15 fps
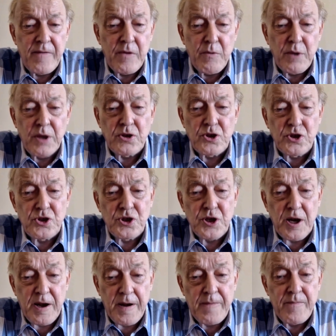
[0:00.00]
which
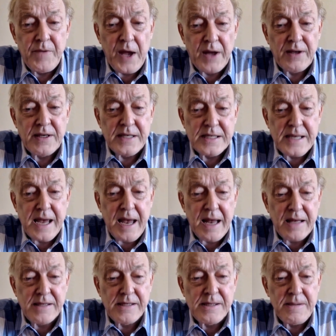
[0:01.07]

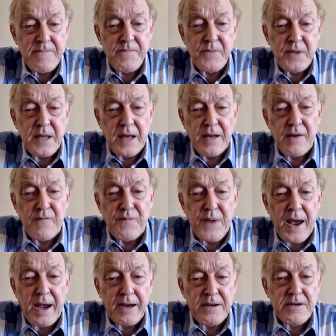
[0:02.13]
understands that, in
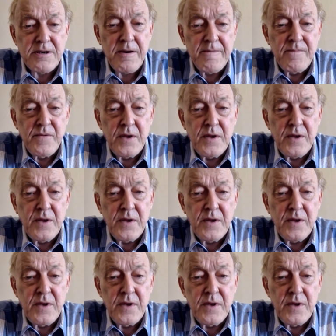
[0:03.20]
fact,